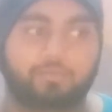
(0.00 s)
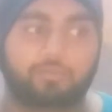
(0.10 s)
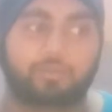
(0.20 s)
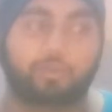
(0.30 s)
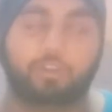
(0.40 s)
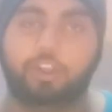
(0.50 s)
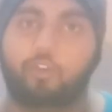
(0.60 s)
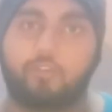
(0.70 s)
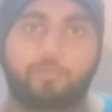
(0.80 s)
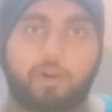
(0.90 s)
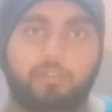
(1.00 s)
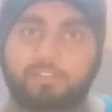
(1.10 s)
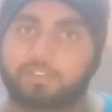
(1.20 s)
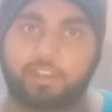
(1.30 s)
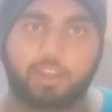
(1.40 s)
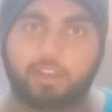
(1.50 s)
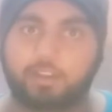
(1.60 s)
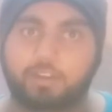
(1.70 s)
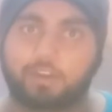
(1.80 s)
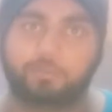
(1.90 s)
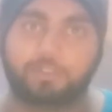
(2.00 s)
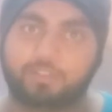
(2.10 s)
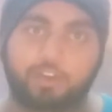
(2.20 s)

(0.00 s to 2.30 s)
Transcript: totally overpowers Kale in her berserk